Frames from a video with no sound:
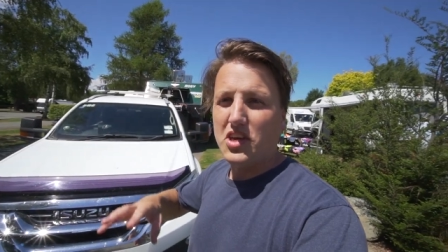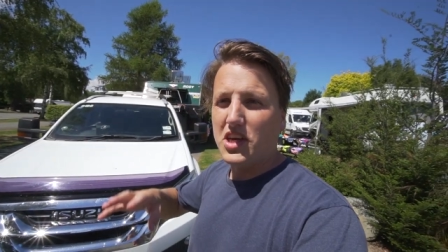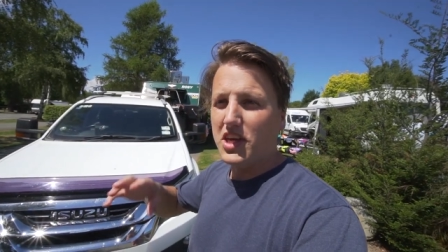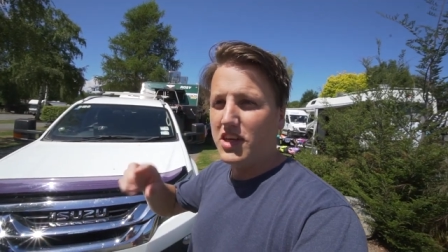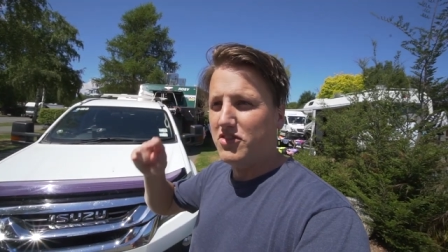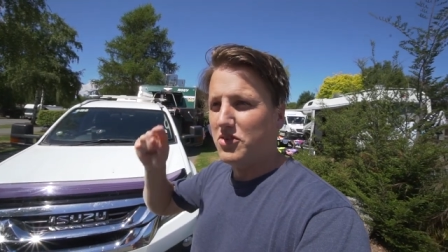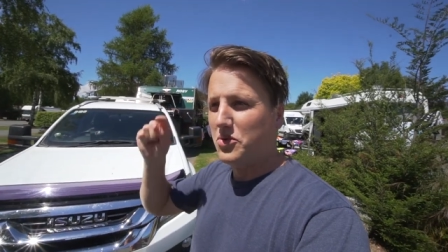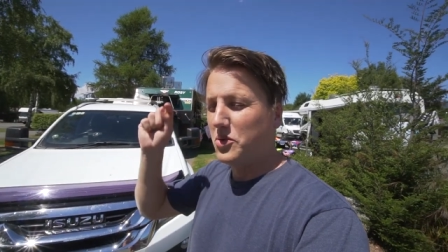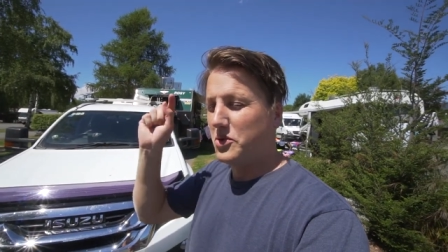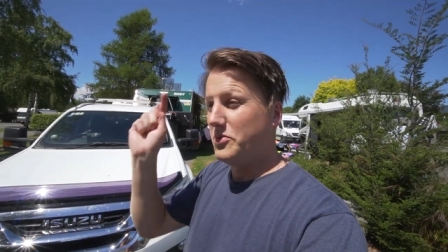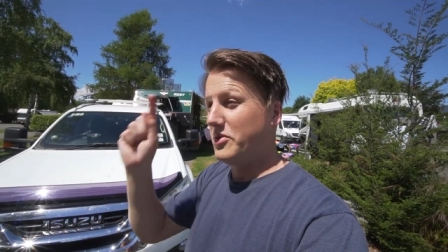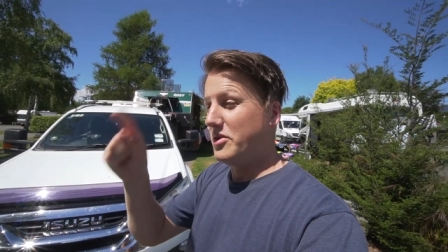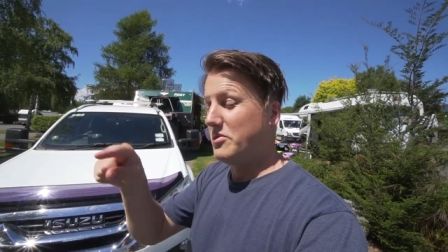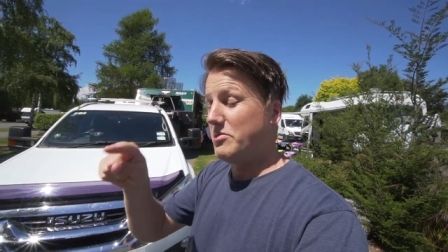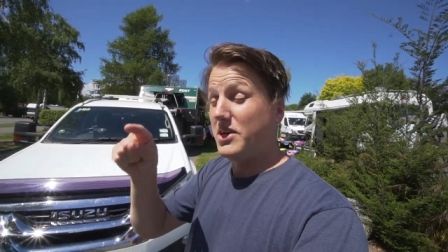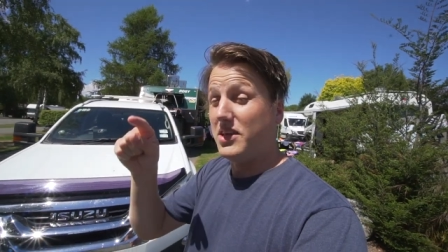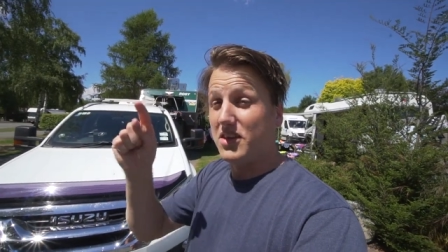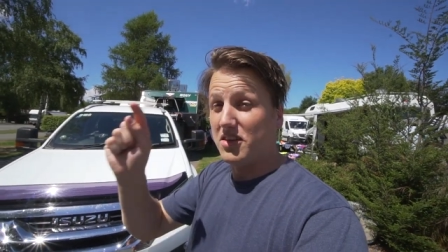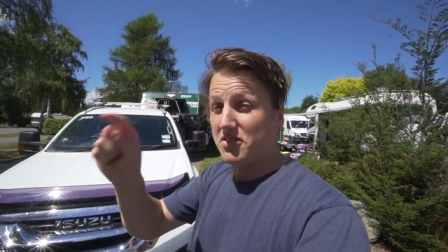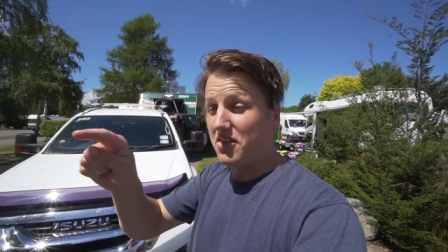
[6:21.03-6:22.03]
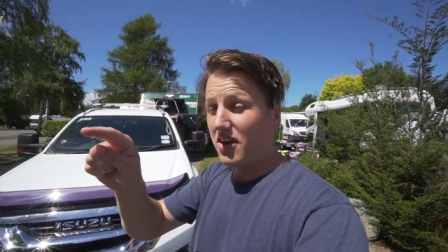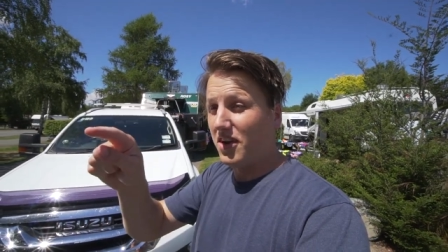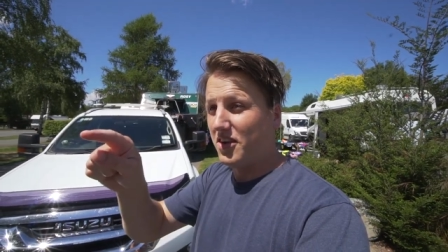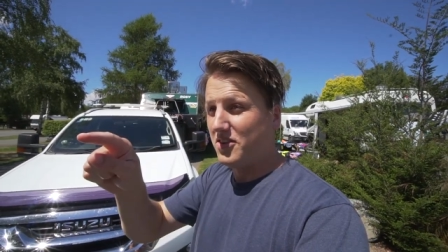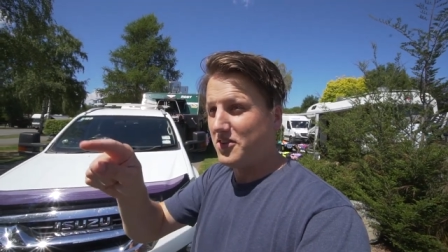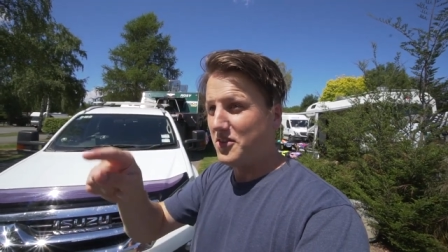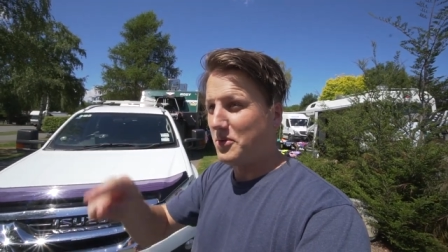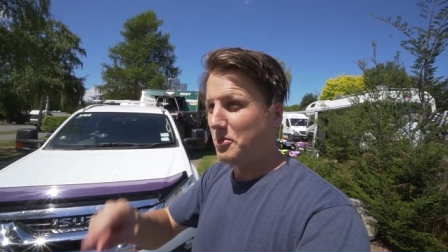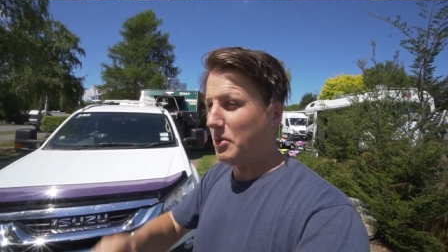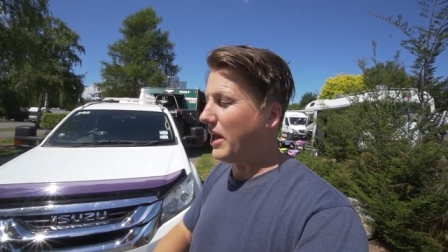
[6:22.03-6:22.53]
Year's you wouldn't want to be this
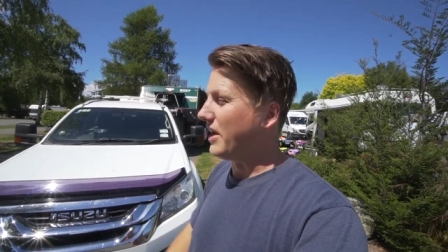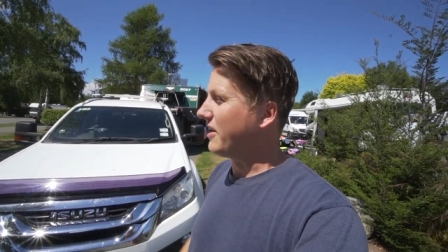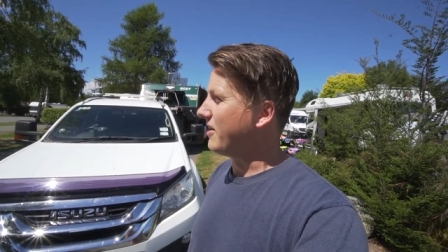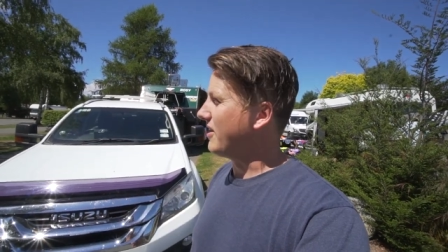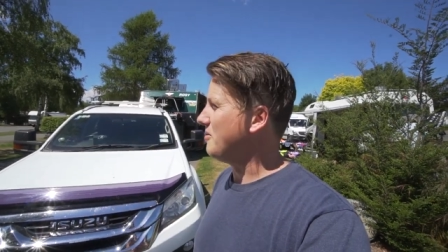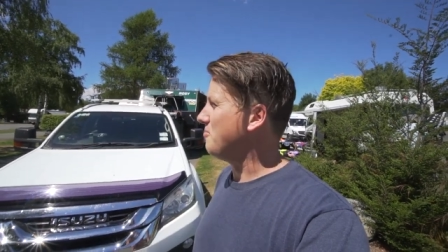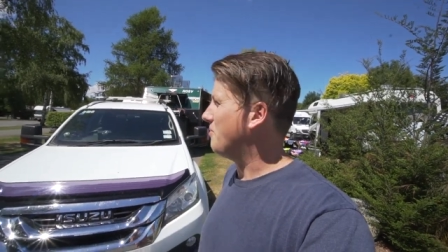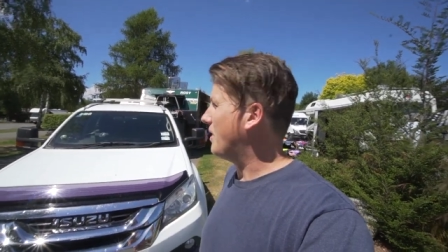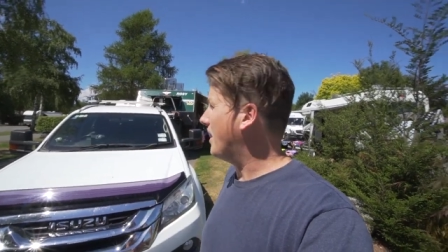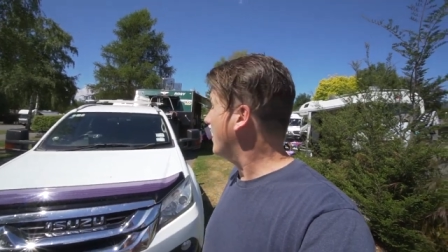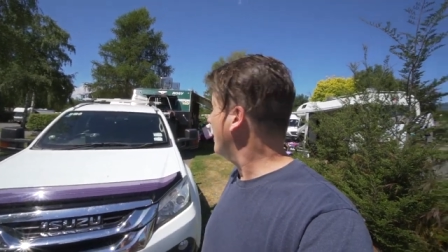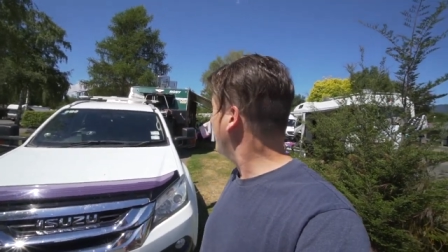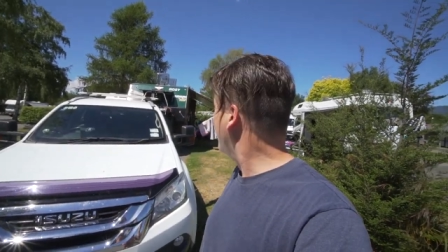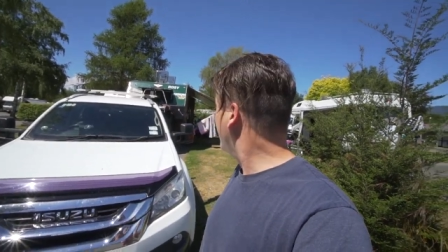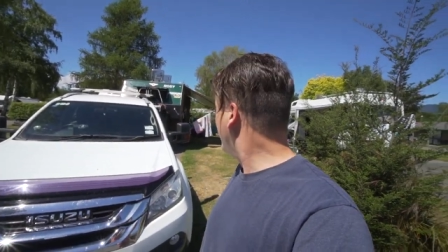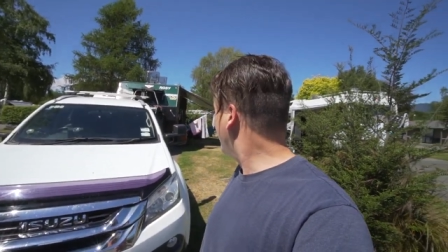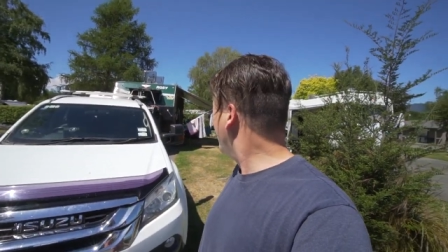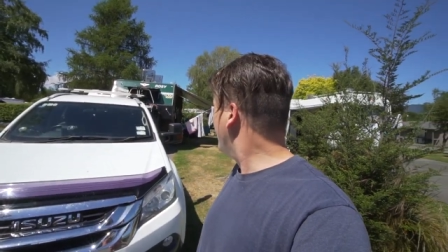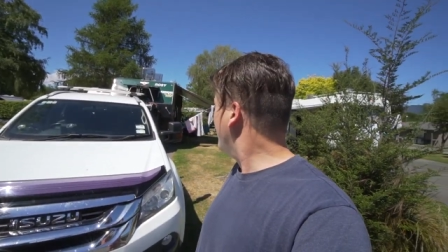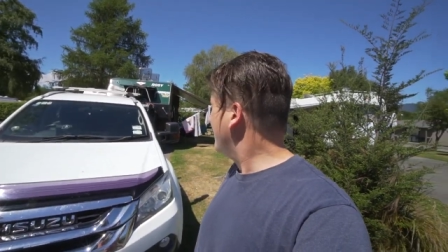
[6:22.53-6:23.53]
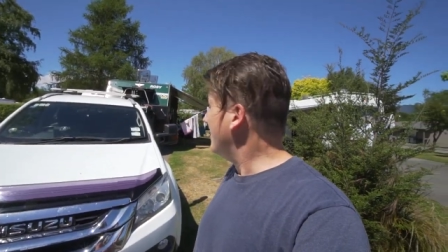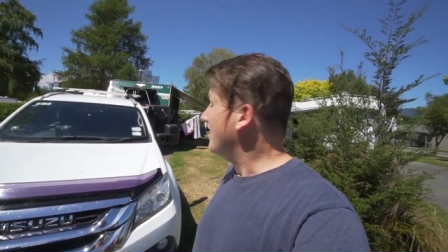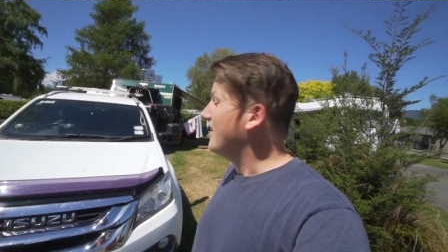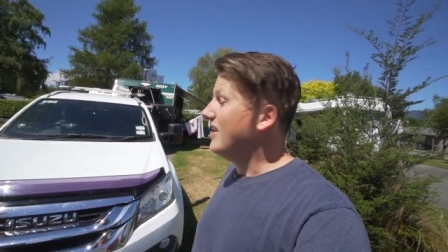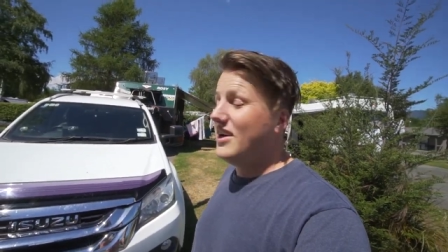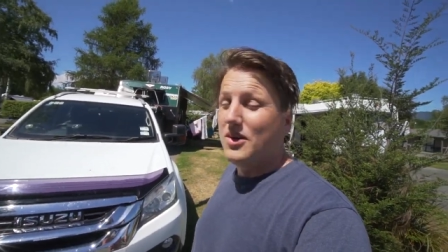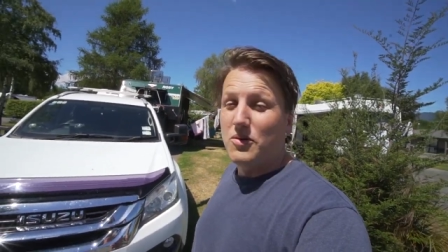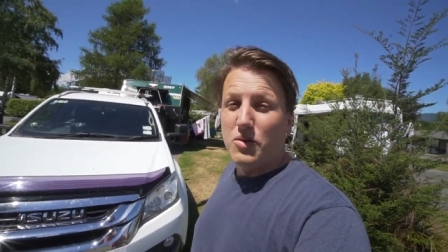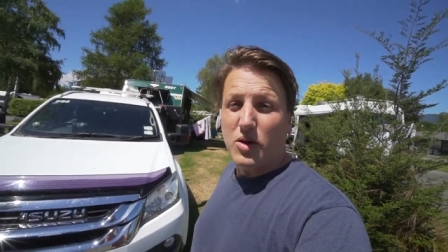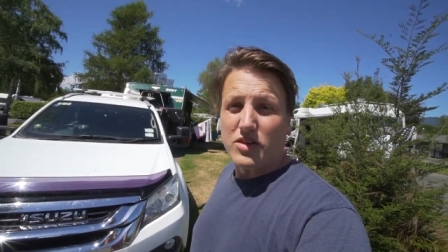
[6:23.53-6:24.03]
close to the playground but
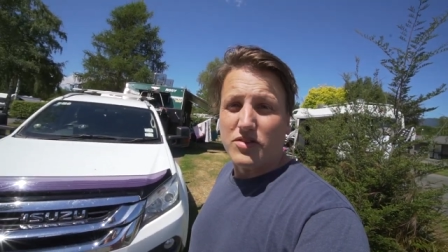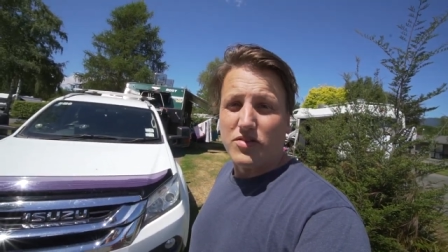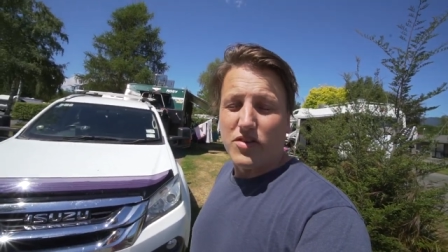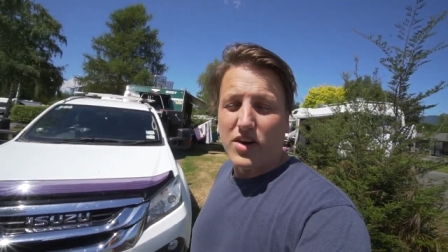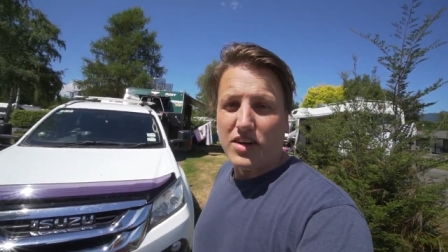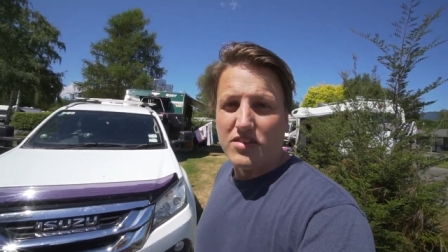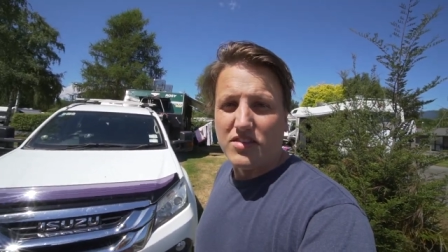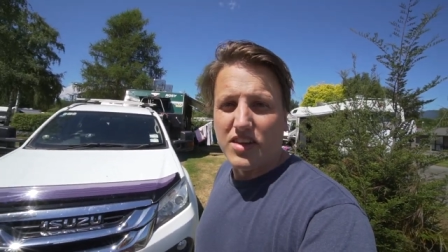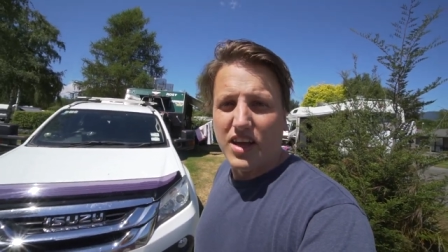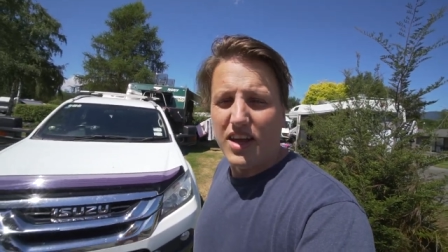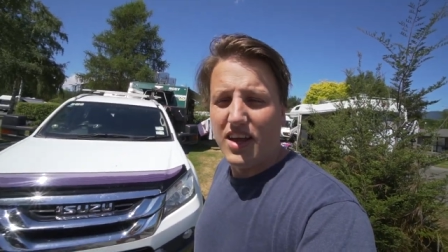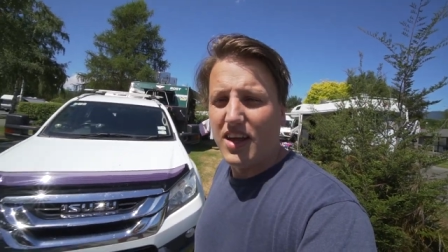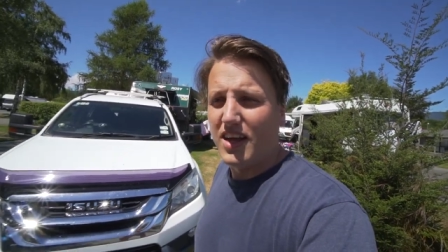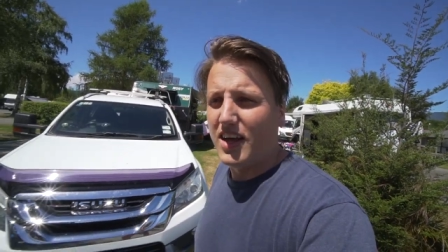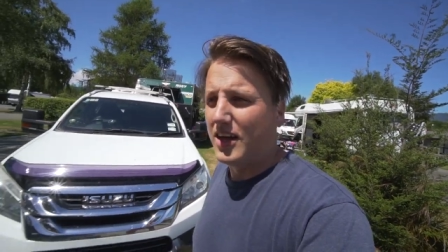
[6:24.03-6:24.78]
works for us.